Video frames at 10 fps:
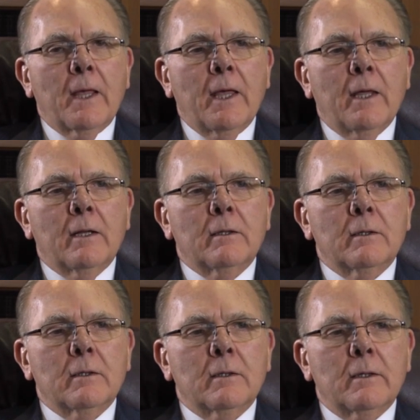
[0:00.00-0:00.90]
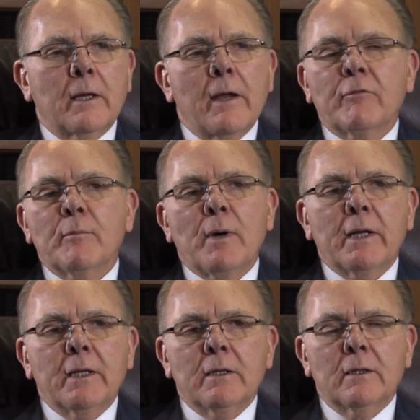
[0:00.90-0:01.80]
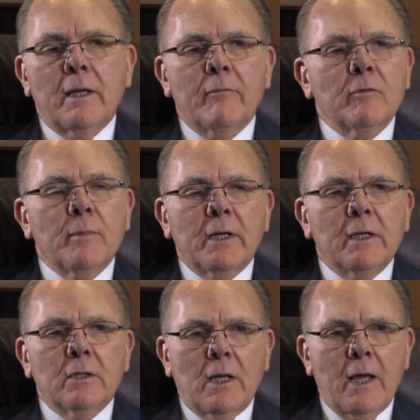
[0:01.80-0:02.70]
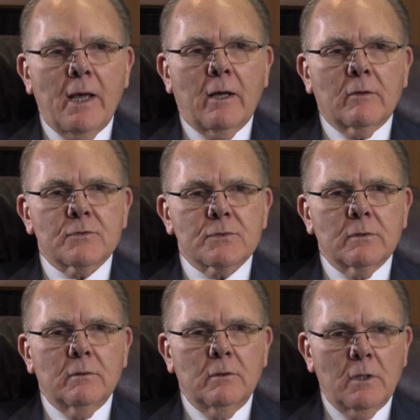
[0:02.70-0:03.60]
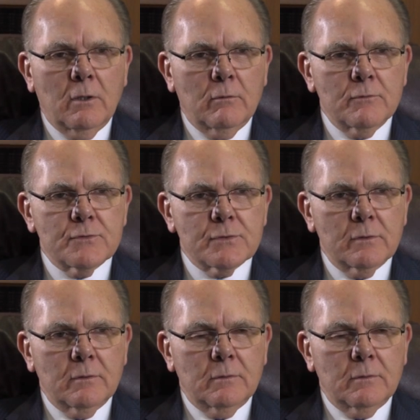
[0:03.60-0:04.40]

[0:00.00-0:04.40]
And everybody in the House knows